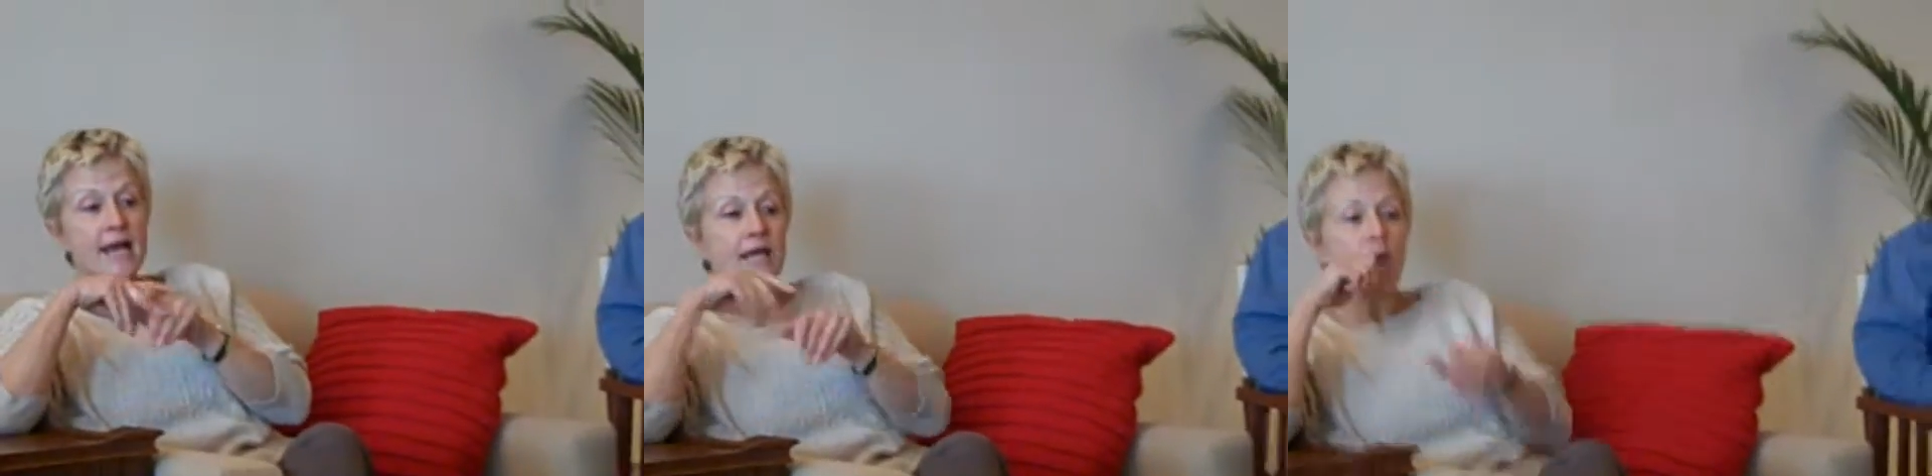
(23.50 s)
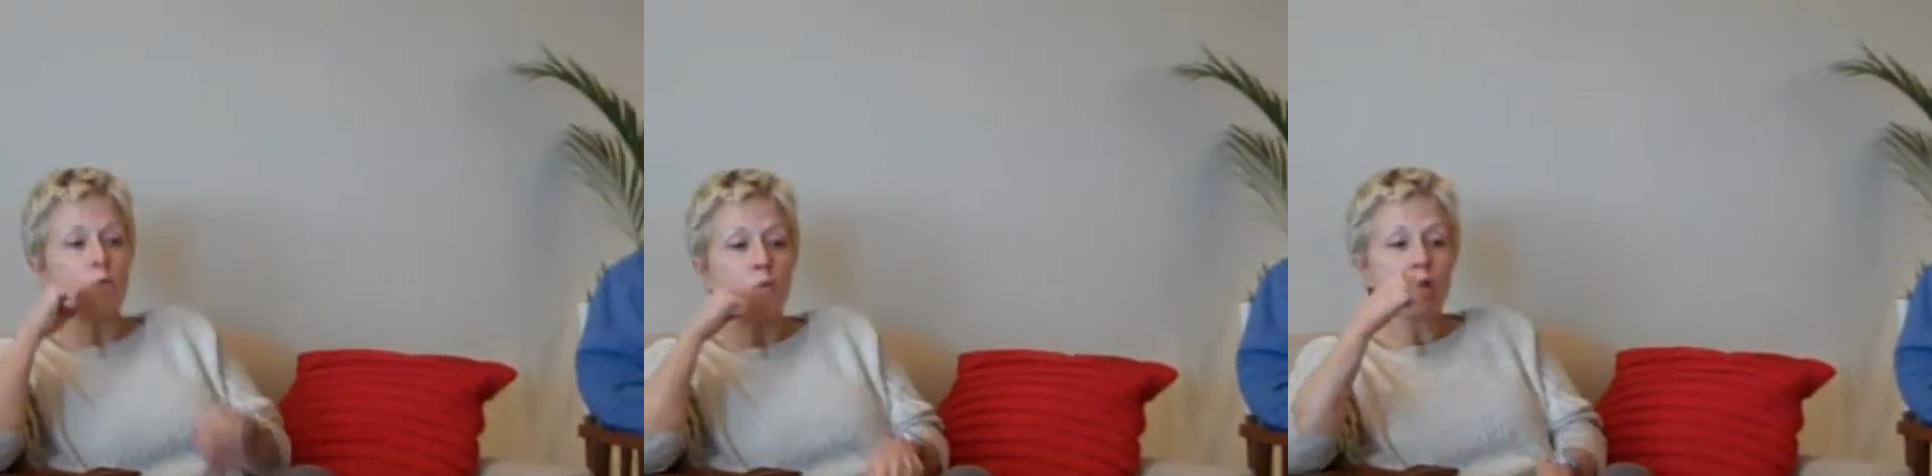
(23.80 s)
and
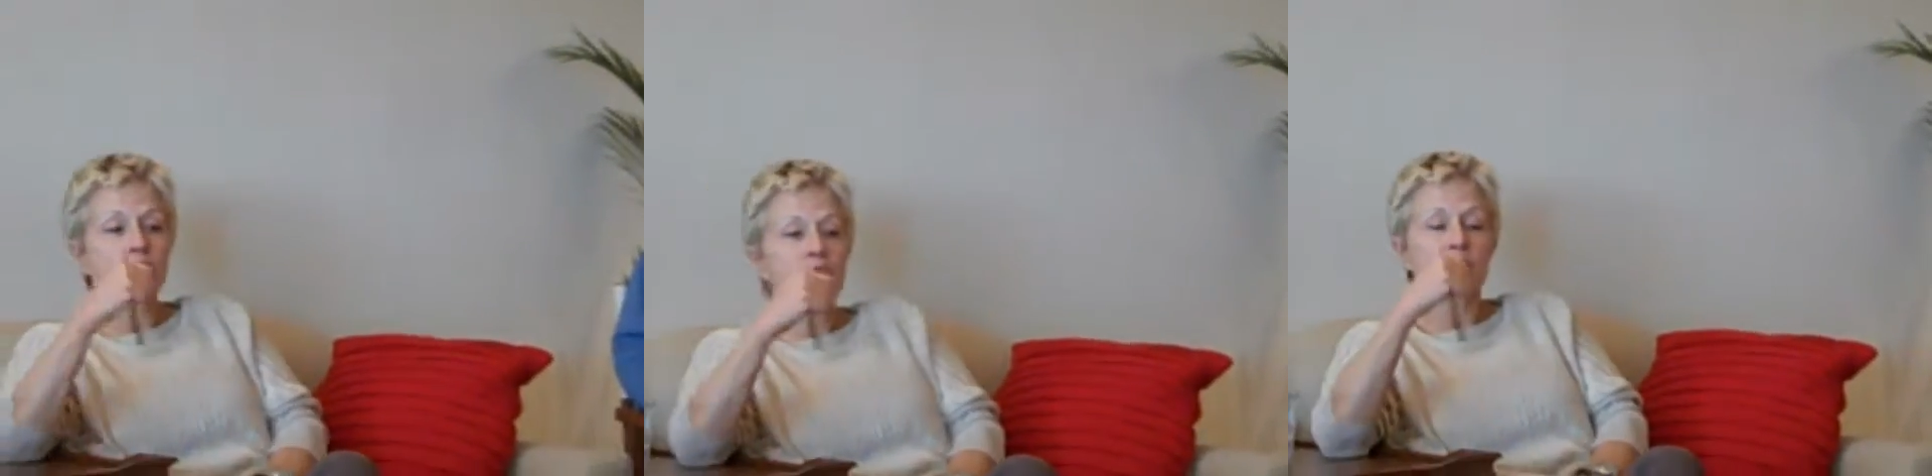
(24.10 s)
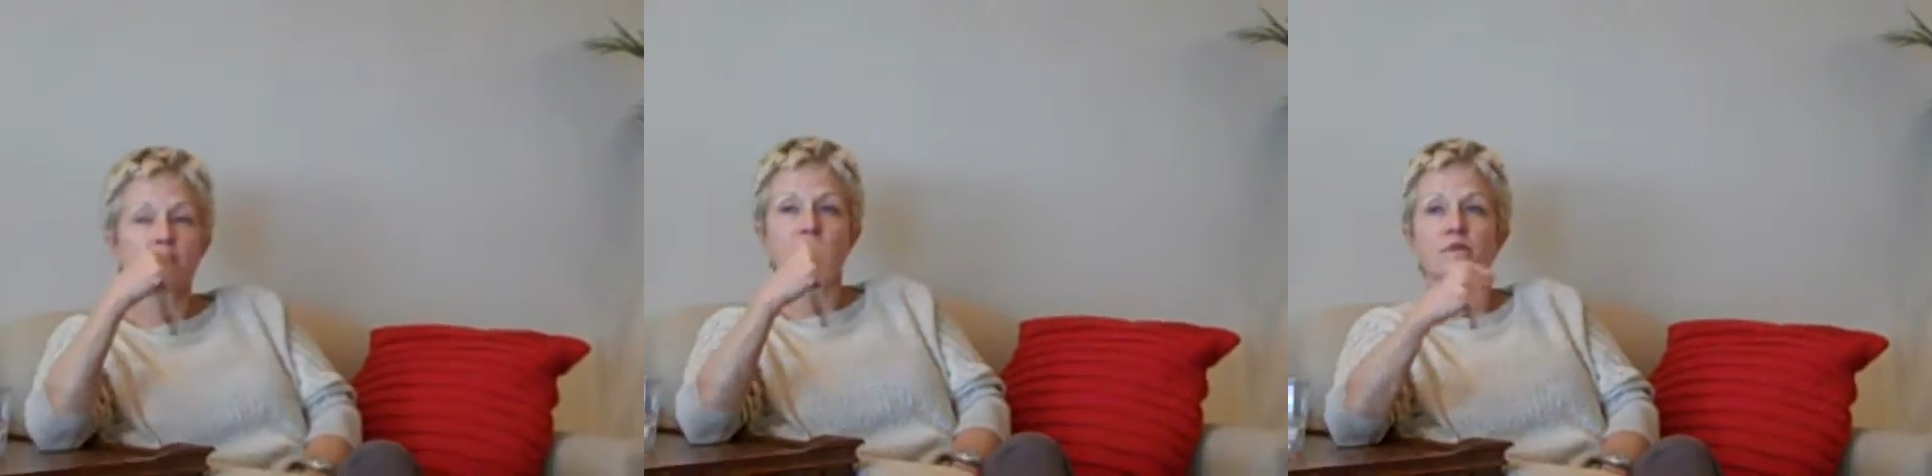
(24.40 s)
I want
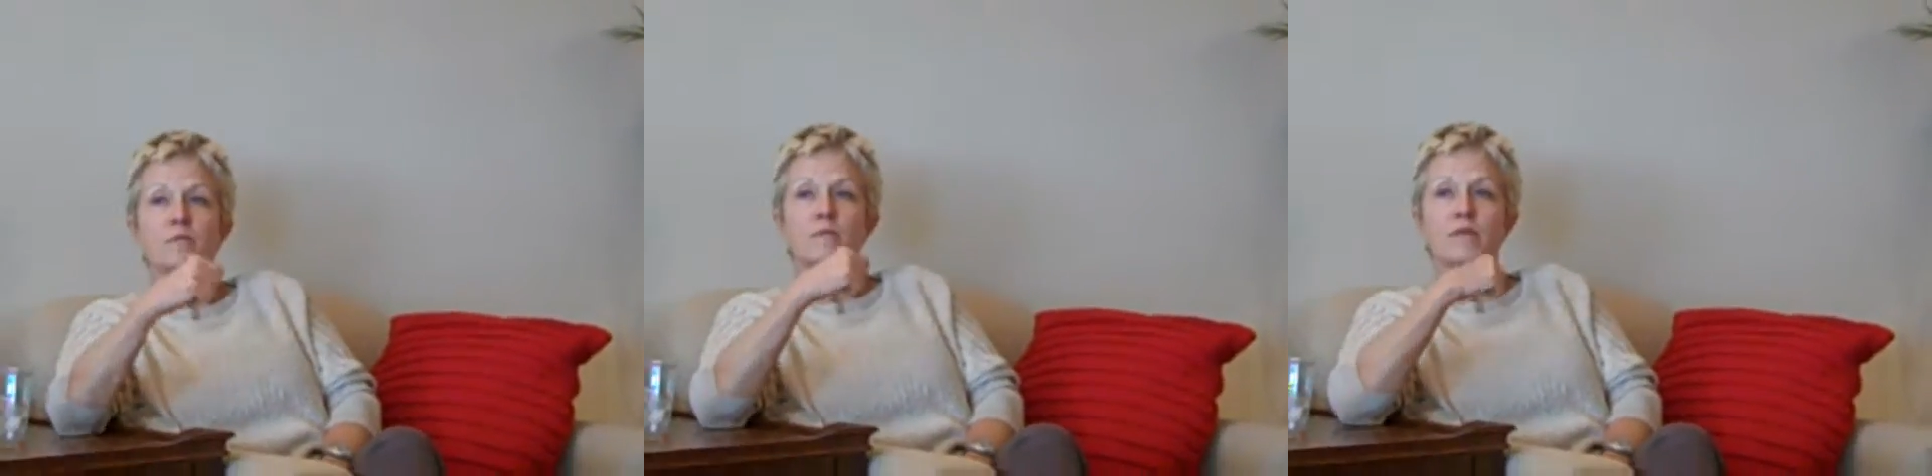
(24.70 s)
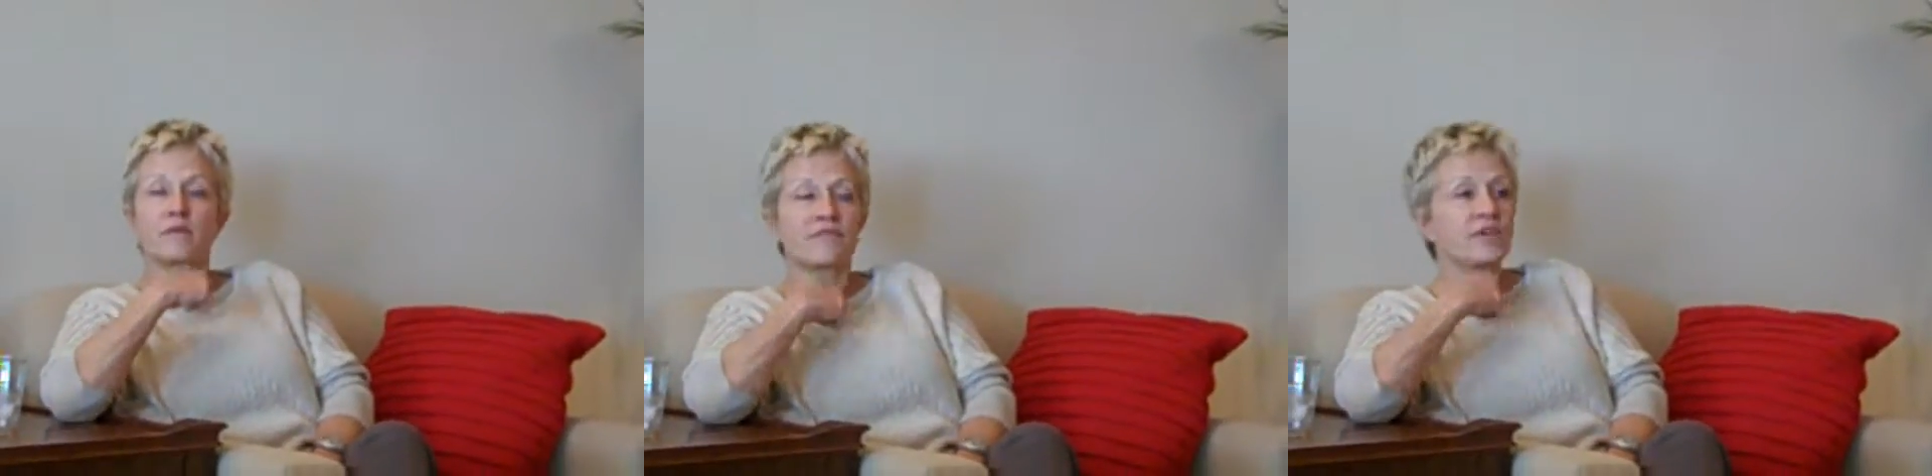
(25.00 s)
to give them
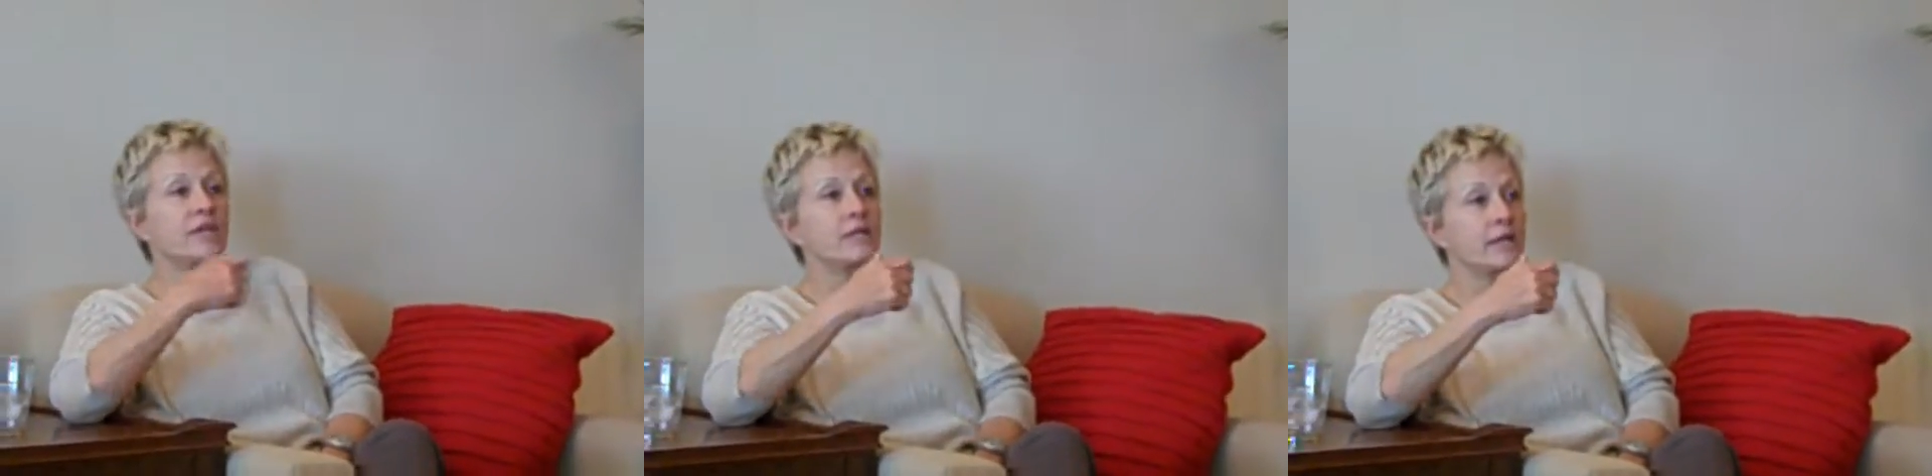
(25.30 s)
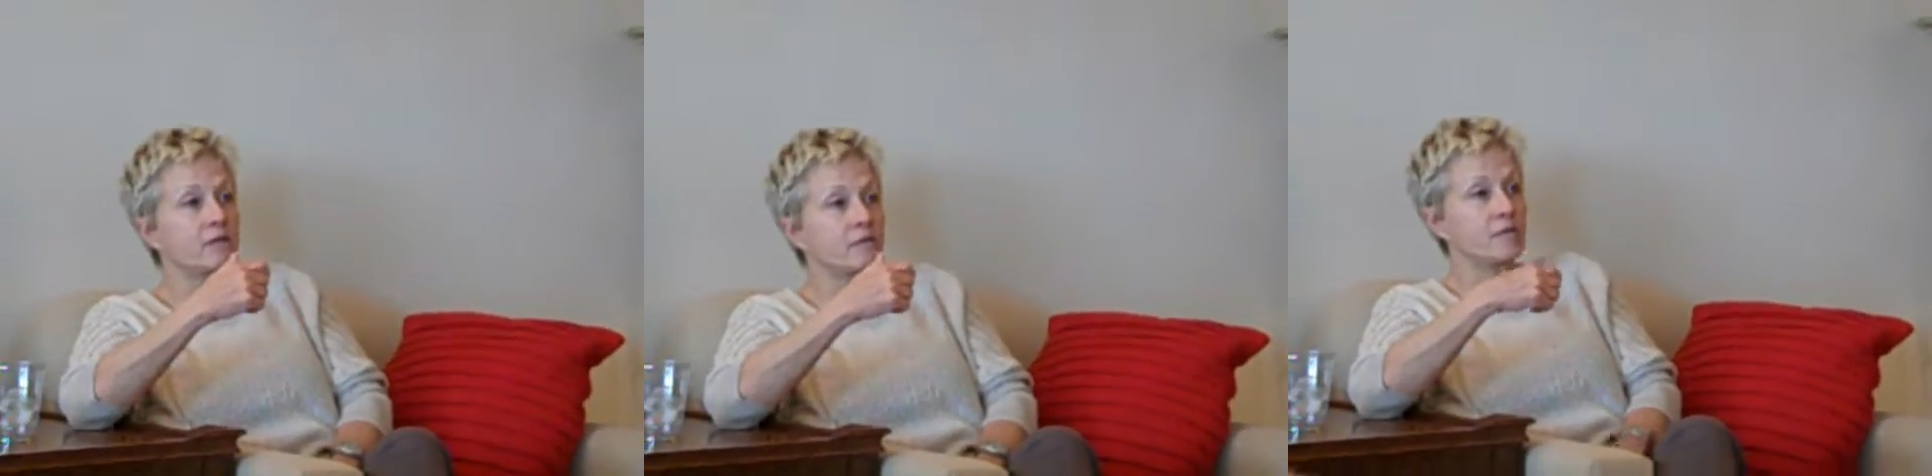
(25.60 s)
the
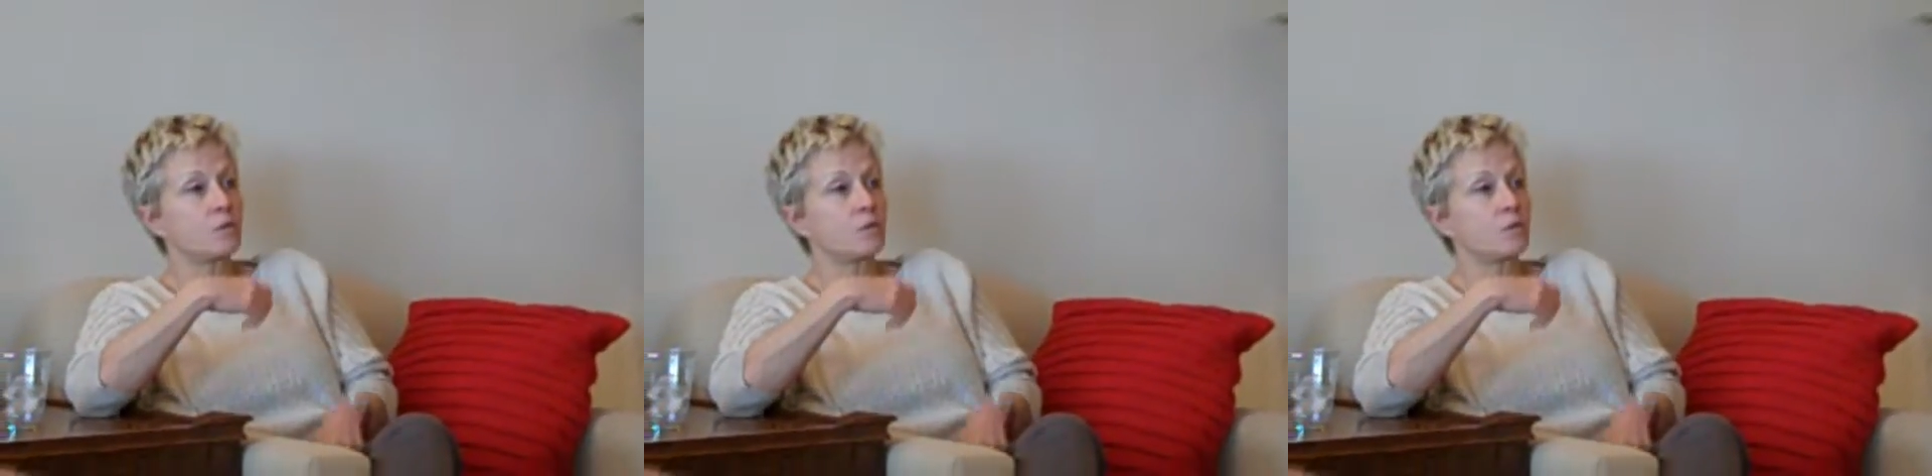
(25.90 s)
feeling